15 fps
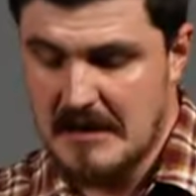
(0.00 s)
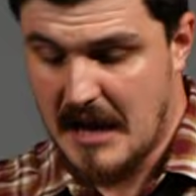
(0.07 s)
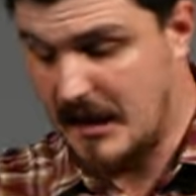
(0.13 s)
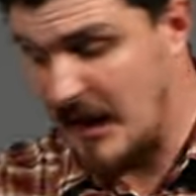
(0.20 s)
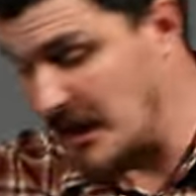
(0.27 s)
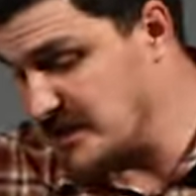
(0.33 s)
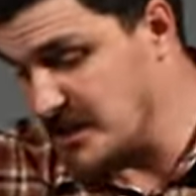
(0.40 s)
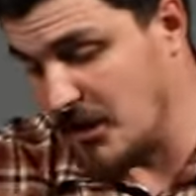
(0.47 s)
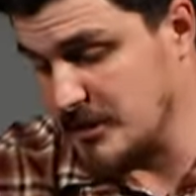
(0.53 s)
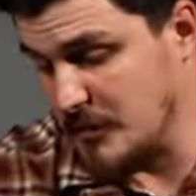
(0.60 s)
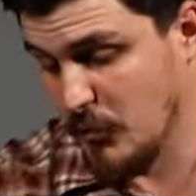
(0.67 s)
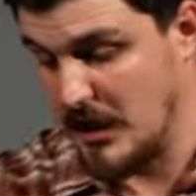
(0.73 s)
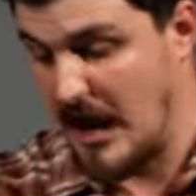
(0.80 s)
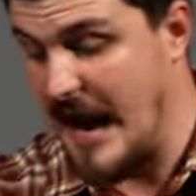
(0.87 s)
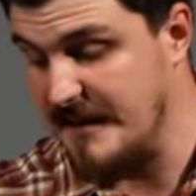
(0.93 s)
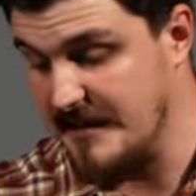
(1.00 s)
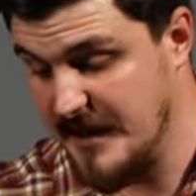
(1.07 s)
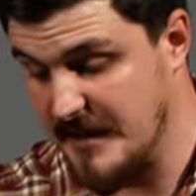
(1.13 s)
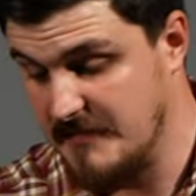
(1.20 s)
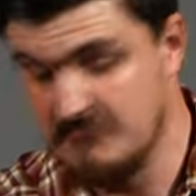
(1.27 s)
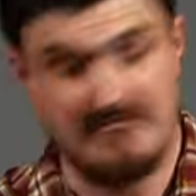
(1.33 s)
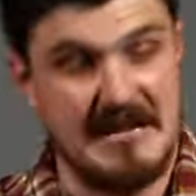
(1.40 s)
and I told him what I
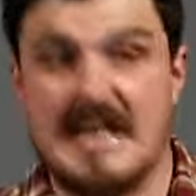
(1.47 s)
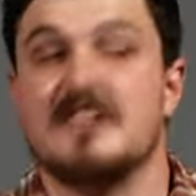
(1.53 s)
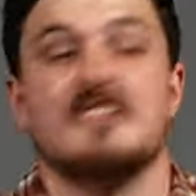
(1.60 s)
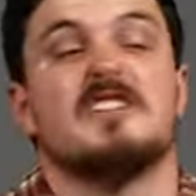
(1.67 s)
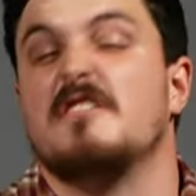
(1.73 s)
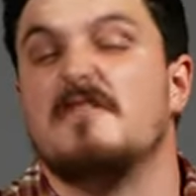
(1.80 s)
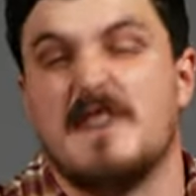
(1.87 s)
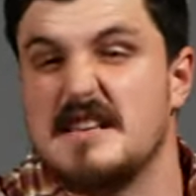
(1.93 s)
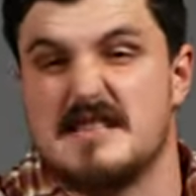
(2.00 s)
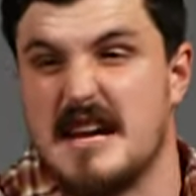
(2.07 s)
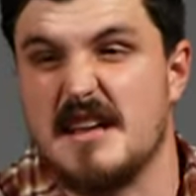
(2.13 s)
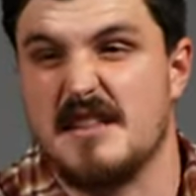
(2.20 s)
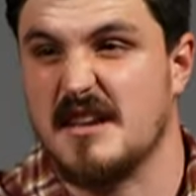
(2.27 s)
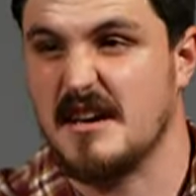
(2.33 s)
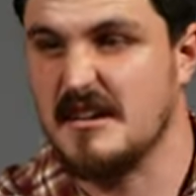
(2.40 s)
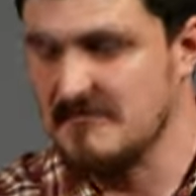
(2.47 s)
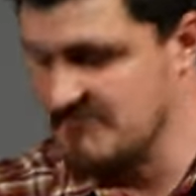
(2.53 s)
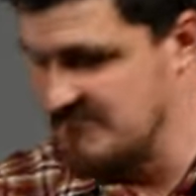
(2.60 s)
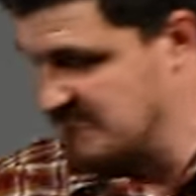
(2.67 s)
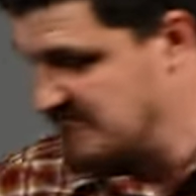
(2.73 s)
did. He didn't confess anything.